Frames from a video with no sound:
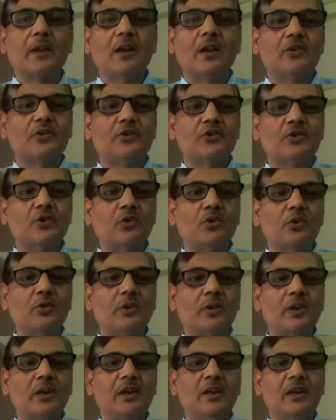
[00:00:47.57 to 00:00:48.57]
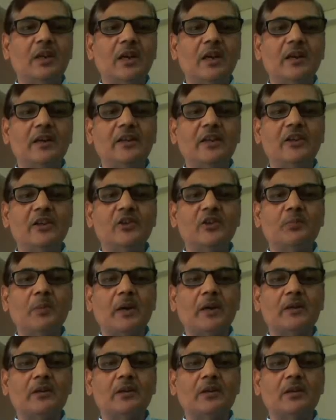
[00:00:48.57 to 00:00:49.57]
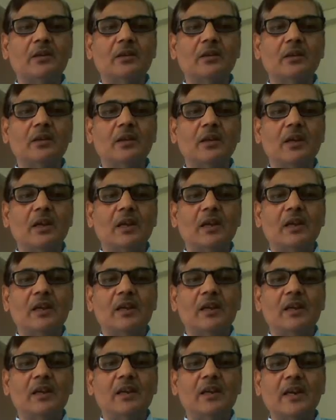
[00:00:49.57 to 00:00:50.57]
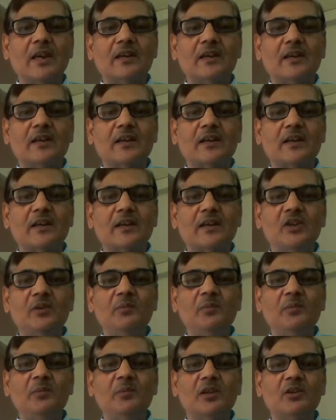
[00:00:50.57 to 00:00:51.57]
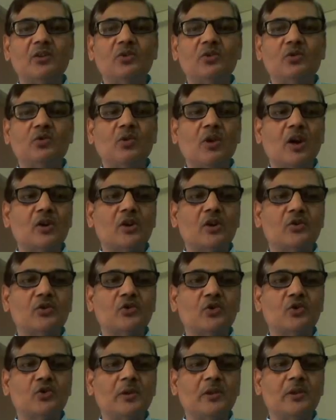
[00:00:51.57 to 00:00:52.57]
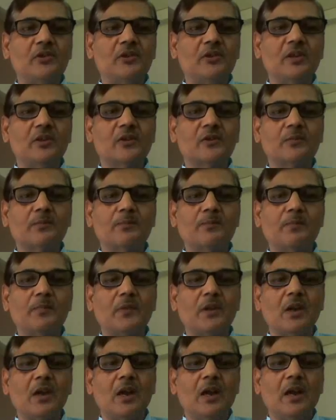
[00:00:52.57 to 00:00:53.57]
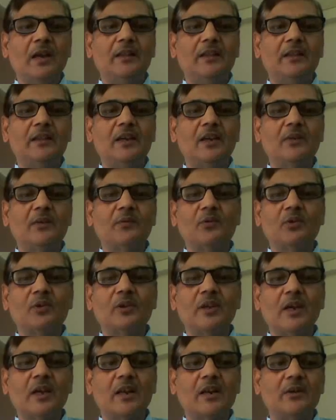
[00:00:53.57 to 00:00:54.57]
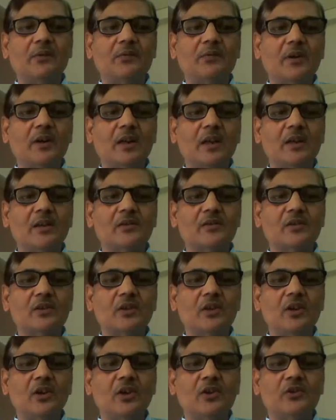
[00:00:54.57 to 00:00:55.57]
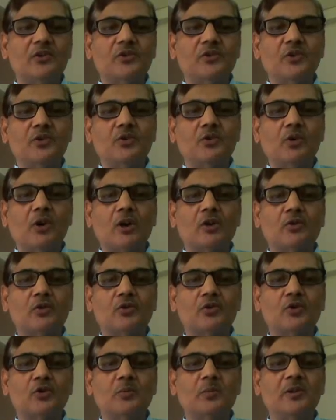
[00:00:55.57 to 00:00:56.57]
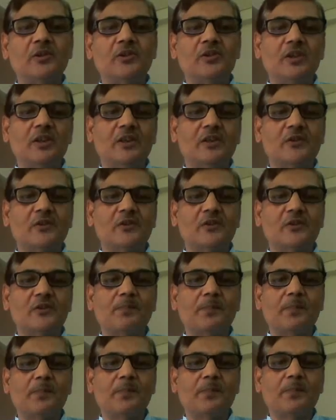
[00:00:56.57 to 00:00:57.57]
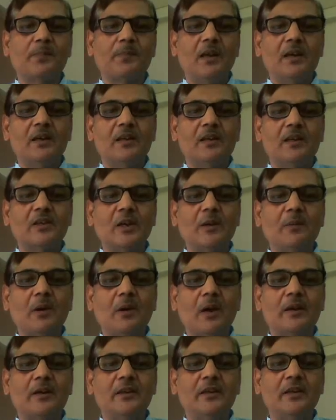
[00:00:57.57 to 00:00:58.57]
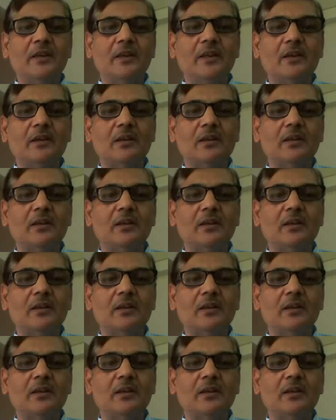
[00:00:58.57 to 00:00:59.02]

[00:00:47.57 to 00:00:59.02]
show inheritance pattern exactly similar to autosomal genes, and therefore they are referred as pseudo-autosomal genes. Let us have idea